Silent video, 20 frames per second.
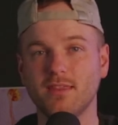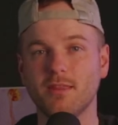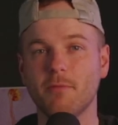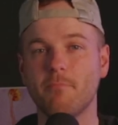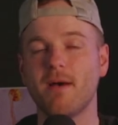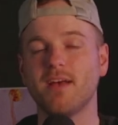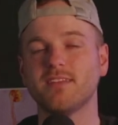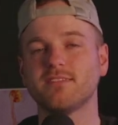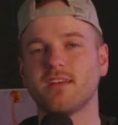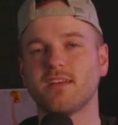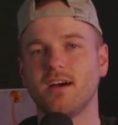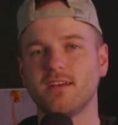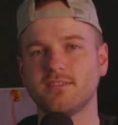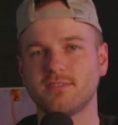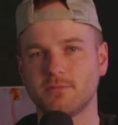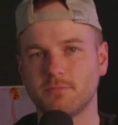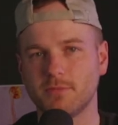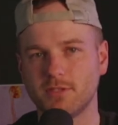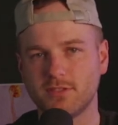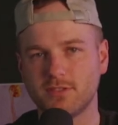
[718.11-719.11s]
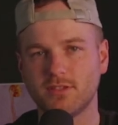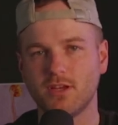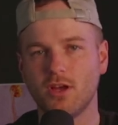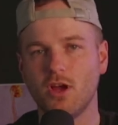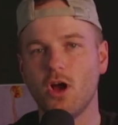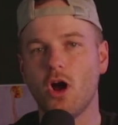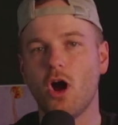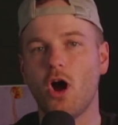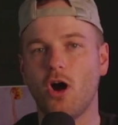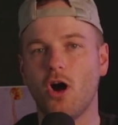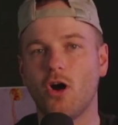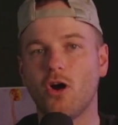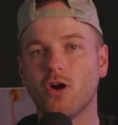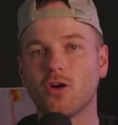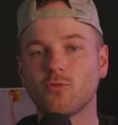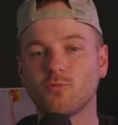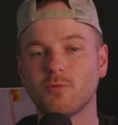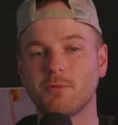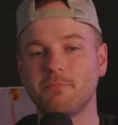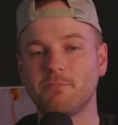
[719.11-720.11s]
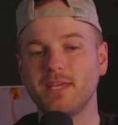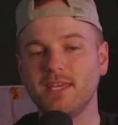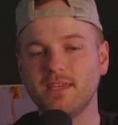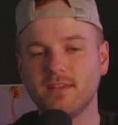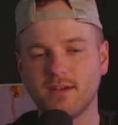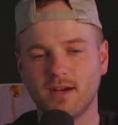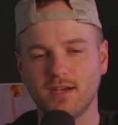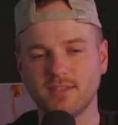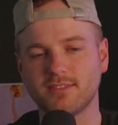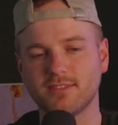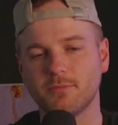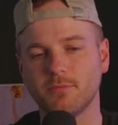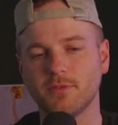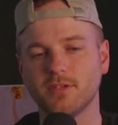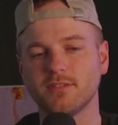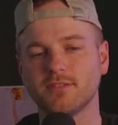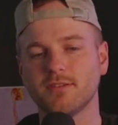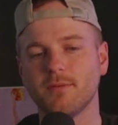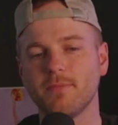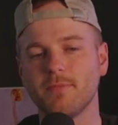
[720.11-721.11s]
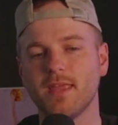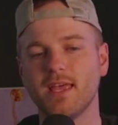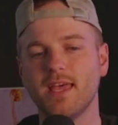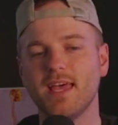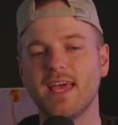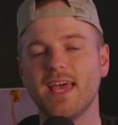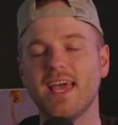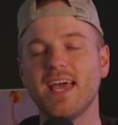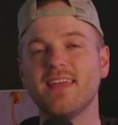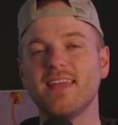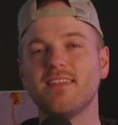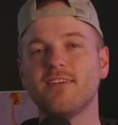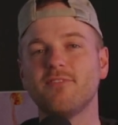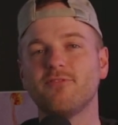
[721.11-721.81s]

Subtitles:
The best customers are repeat customers. And then